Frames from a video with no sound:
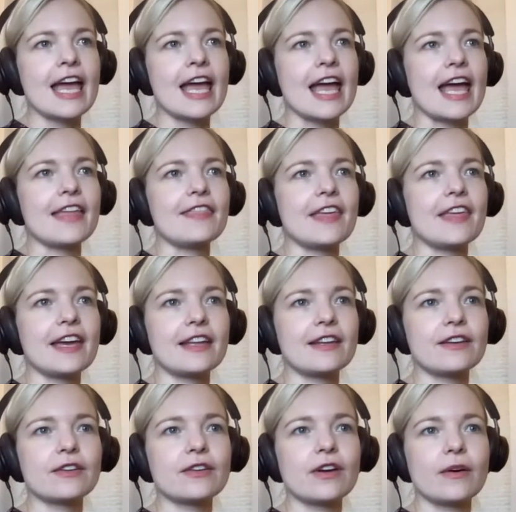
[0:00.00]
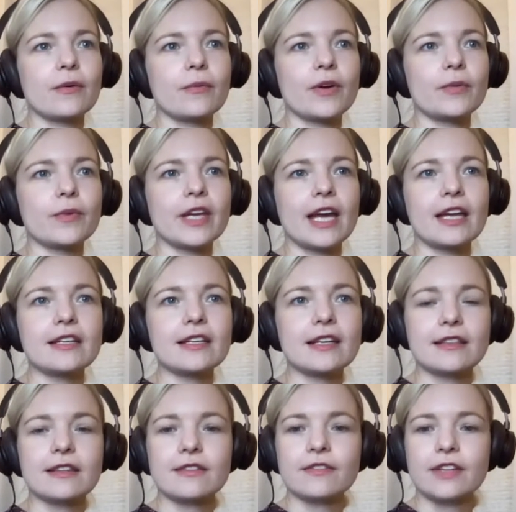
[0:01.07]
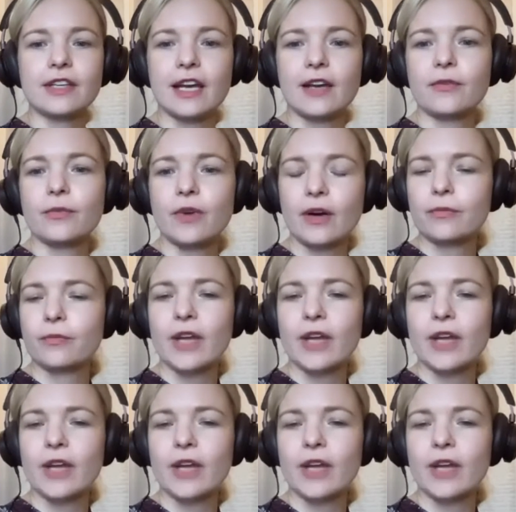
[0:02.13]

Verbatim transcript: And then when we ended at the VA,